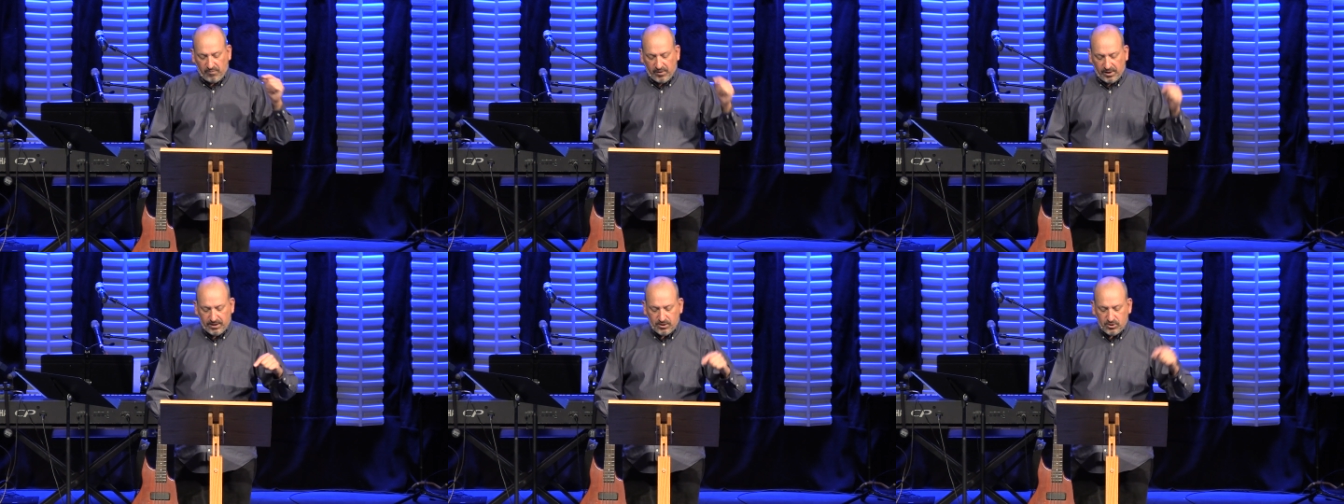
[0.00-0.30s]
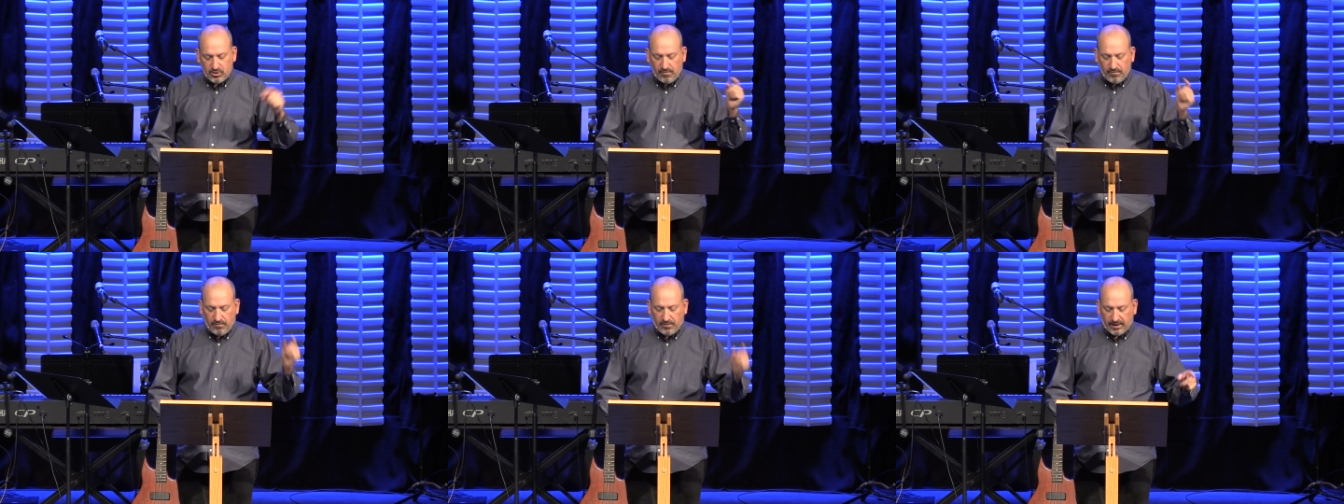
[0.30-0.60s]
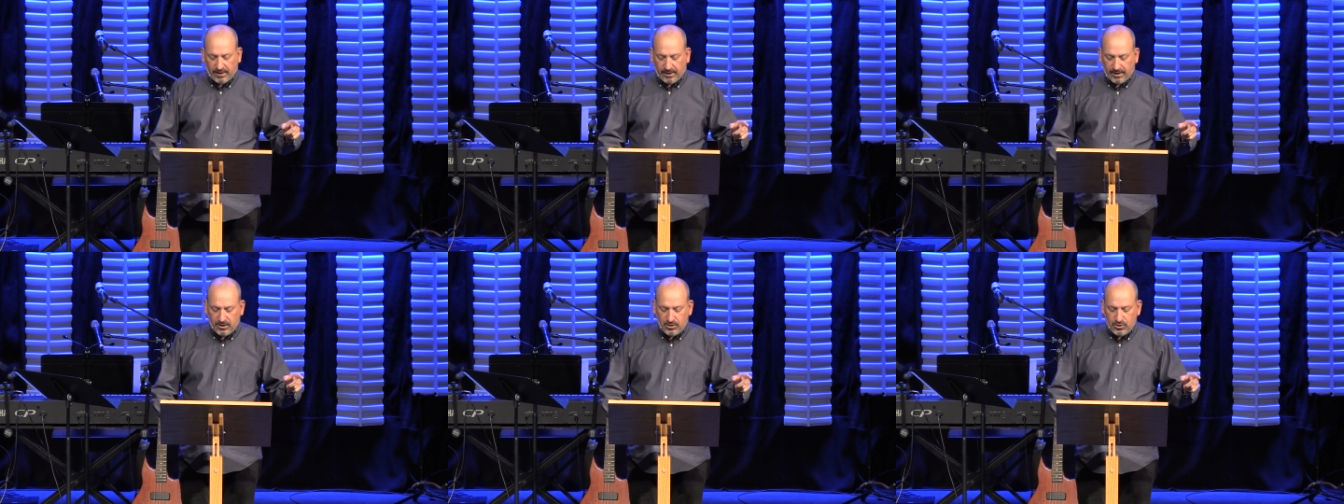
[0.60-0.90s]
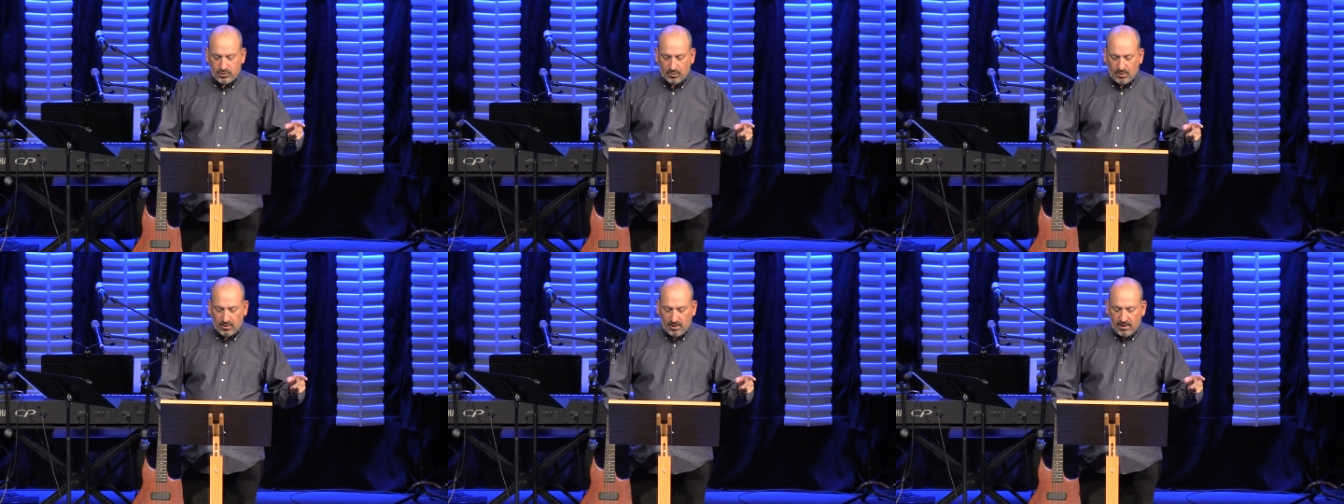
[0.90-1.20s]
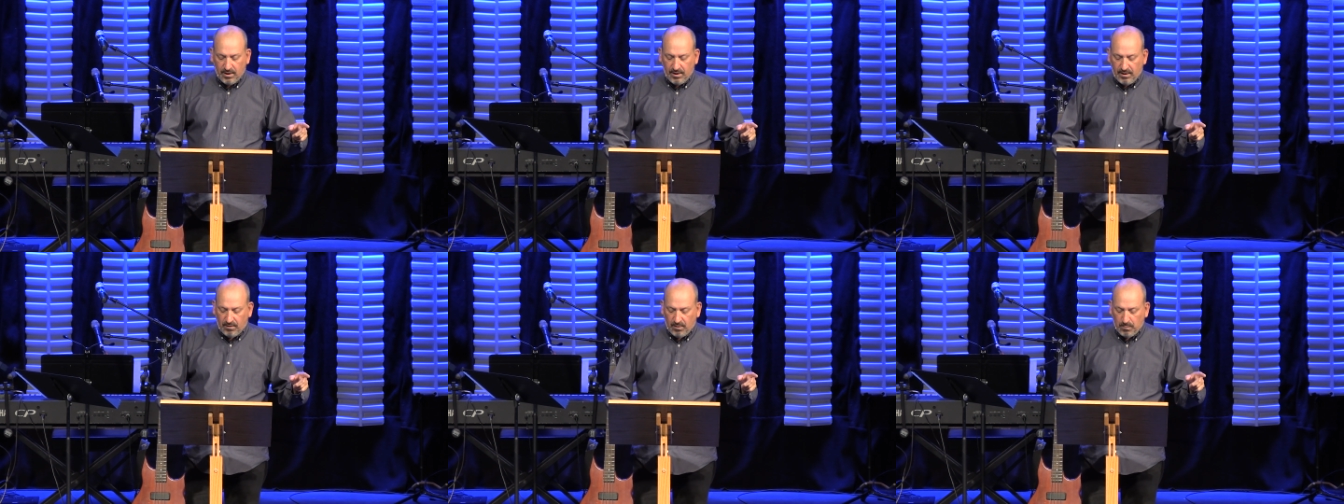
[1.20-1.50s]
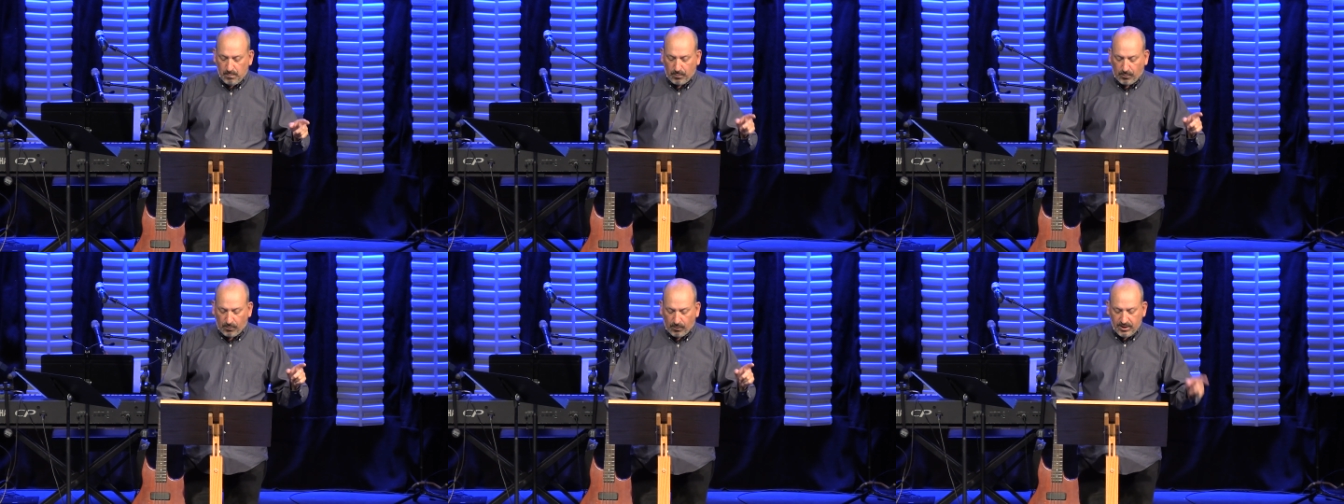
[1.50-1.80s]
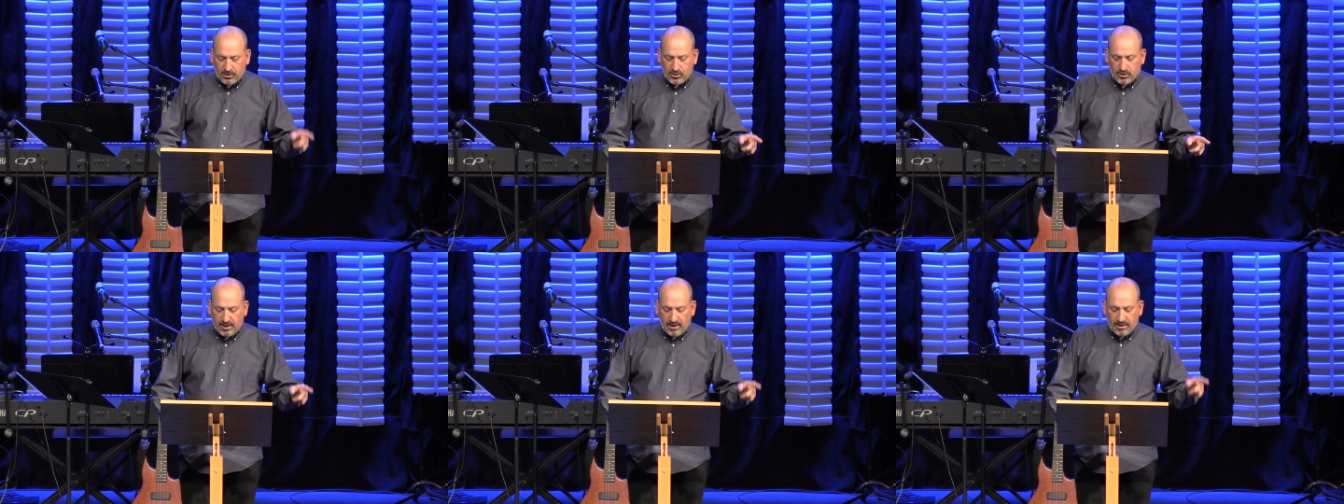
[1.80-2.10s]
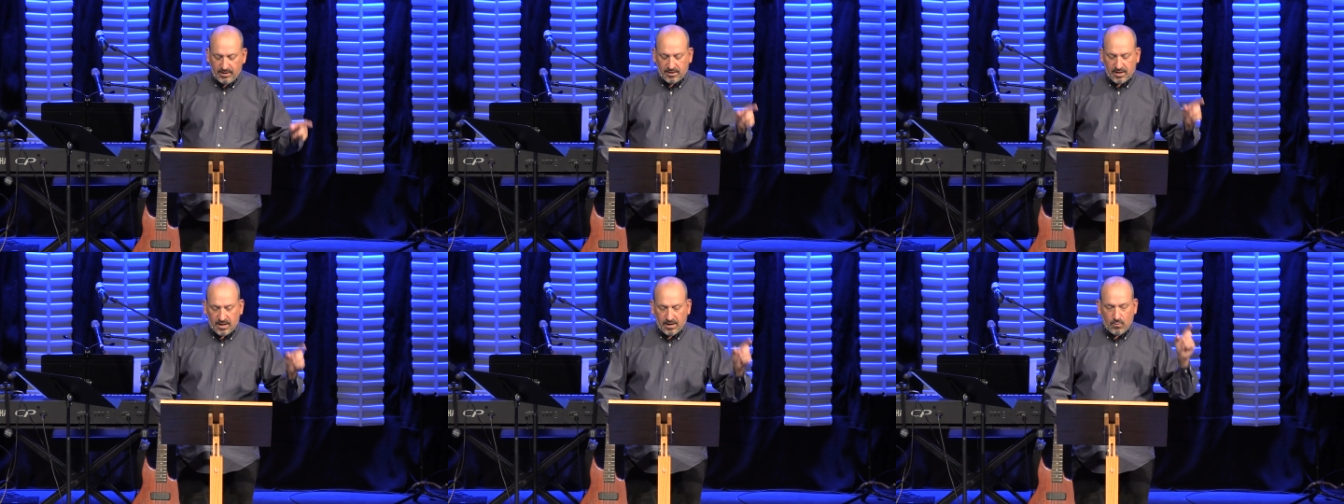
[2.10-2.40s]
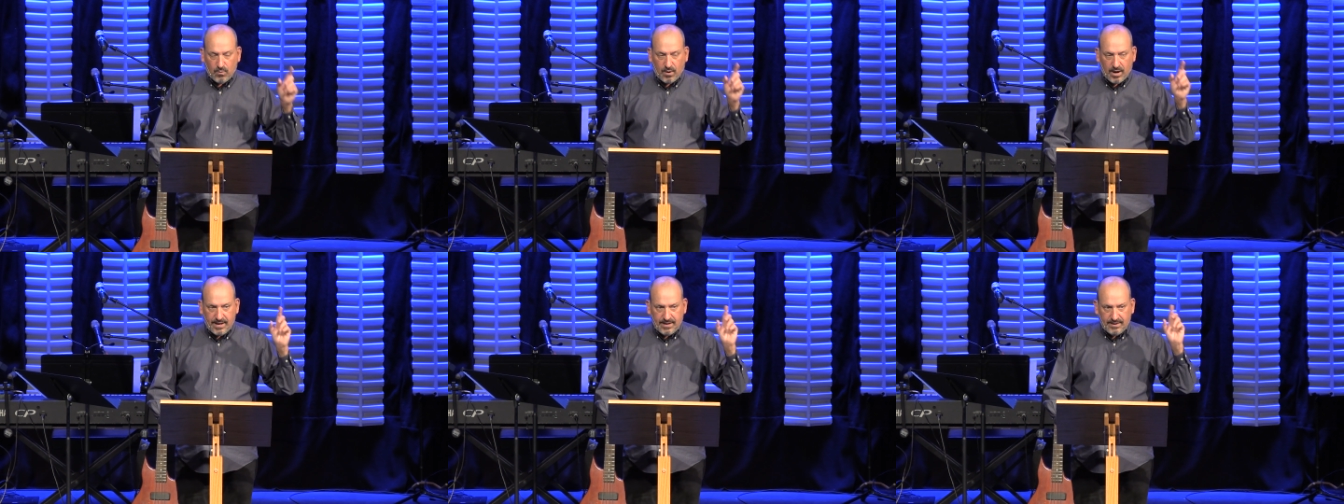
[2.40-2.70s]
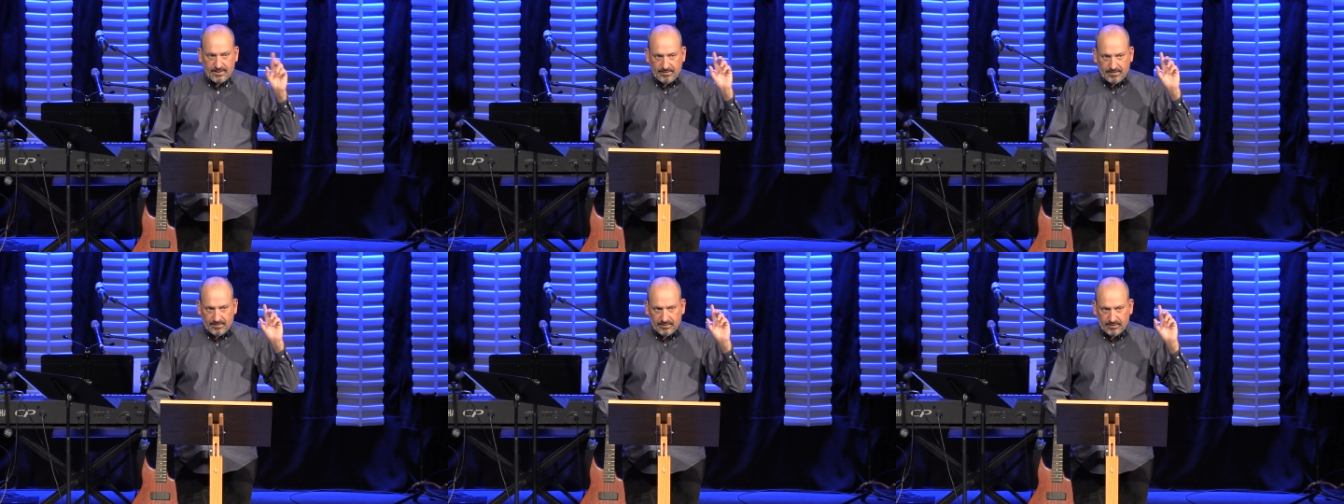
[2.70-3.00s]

village to village, preaching the what?